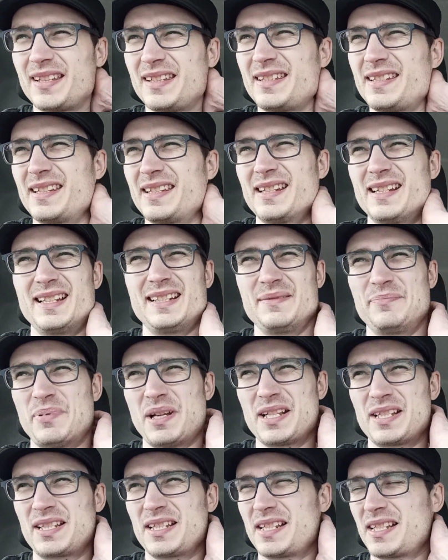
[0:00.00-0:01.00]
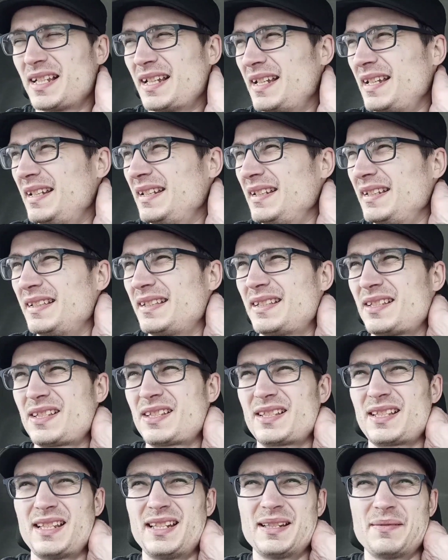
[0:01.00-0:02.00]
Yeah, and basically saying he'd
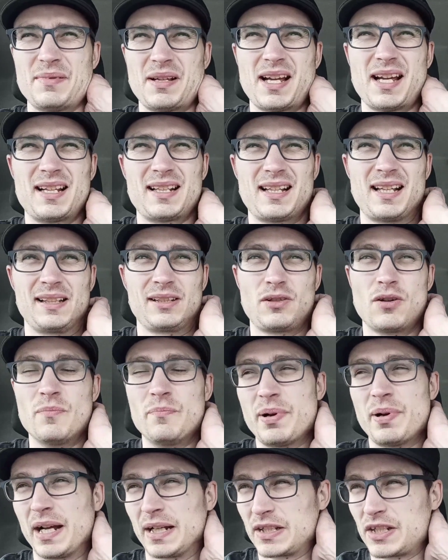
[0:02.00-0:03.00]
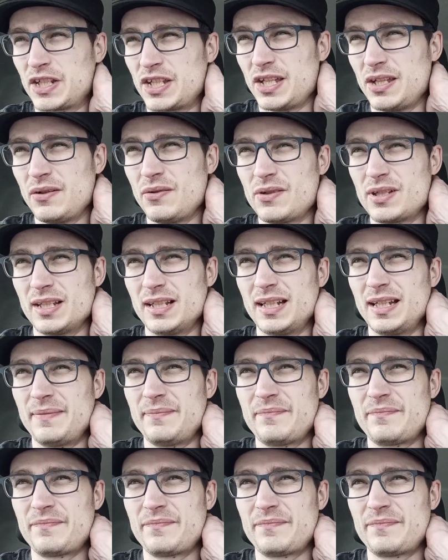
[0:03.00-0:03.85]
seen that I'd gone back to using it.